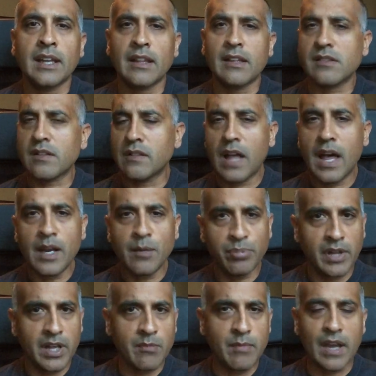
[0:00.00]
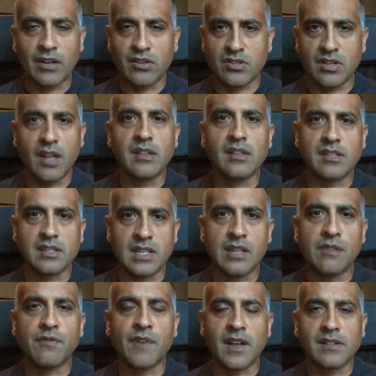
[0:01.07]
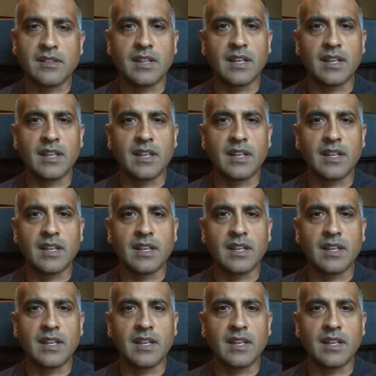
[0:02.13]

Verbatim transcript: There's a lot of playmakers on this defense.